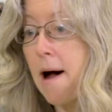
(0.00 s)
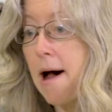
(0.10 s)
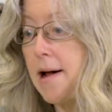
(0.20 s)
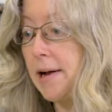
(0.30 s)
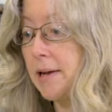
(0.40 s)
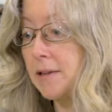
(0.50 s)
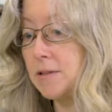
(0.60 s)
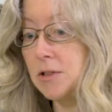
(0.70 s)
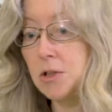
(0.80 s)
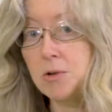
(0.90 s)

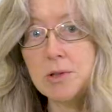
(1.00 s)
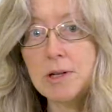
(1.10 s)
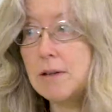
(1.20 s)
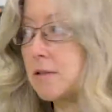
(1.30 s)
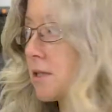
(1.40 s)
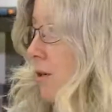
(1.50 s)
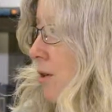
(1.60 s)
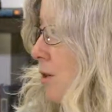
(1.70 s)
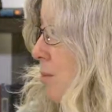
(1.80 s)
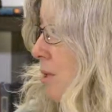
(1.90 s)
And you know, the
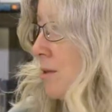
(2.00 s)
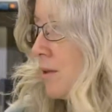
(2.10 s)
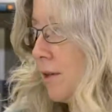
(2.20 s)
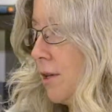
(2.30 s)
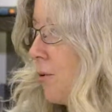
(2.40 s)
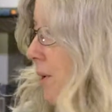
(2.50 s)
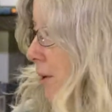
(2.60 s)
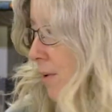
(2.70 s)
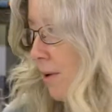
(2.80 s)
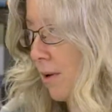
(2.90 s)
lifestyle, the big city, going
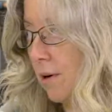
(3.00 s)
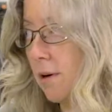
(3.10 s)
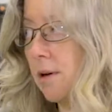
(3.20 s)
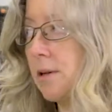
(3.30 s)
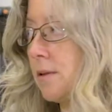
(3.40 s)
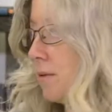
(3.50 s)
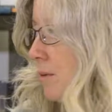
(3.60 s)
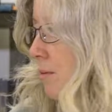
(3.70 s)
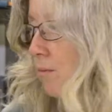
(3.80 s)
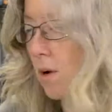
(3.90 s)
out a lot
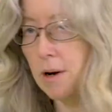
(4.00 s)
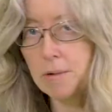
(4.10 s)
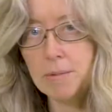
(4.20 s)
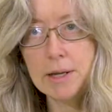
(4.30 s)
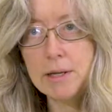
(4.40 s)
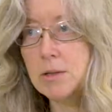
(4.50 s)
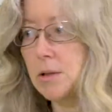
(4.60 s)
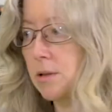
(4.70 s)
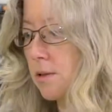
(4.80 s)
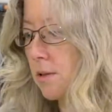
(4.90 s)
and high rent, all
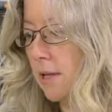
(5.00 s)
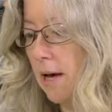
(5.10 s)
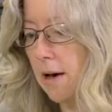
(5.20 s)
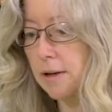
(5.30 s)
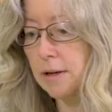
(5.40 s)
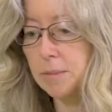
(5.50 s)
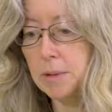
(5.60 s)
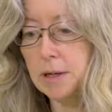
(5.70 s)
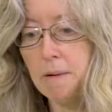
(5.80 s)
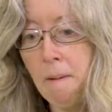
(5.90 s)
this and that, and I'm like,